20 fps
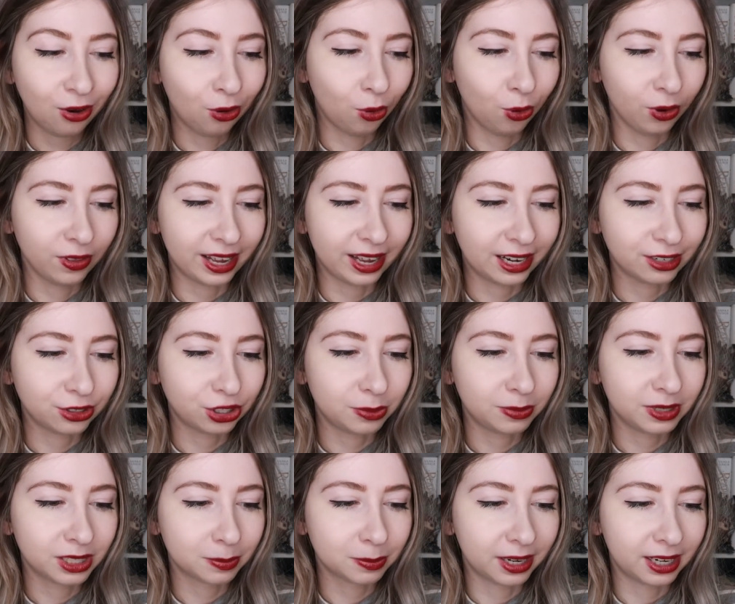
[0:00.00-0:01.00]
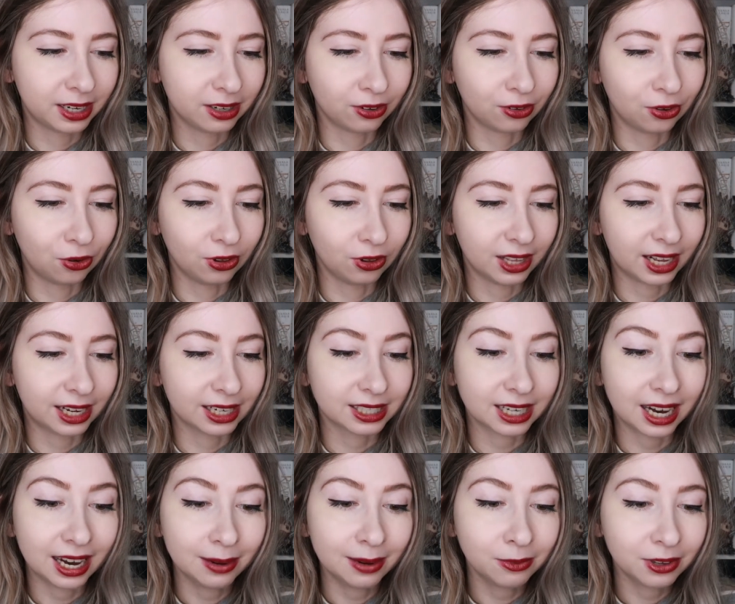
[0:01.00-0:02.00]
or that she'd be spending a whole lot of
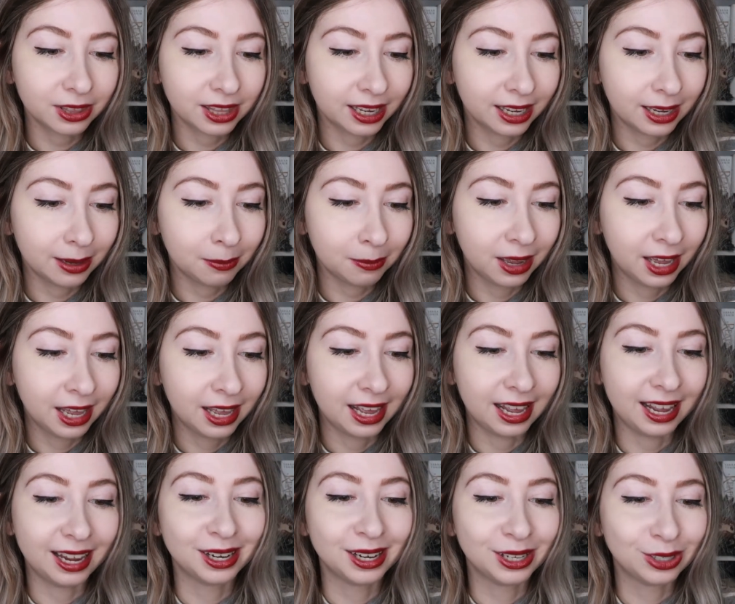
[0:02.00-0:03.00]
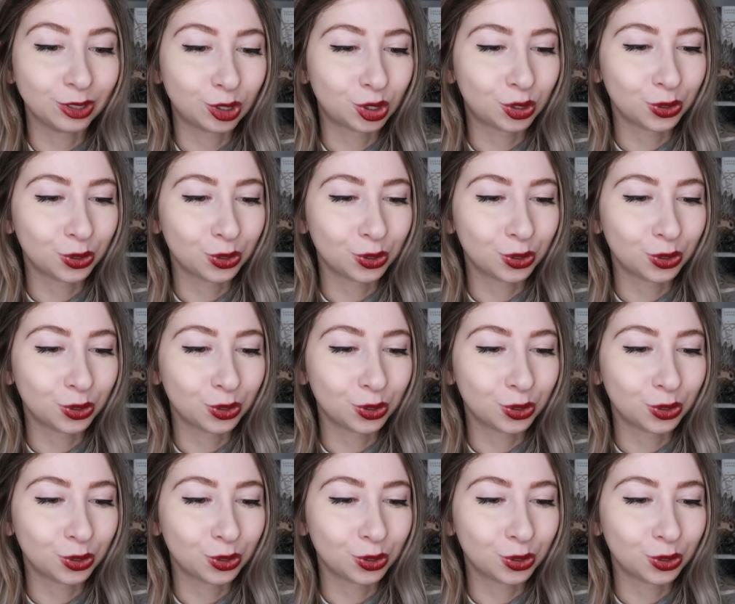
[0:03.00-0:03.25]
time with him and his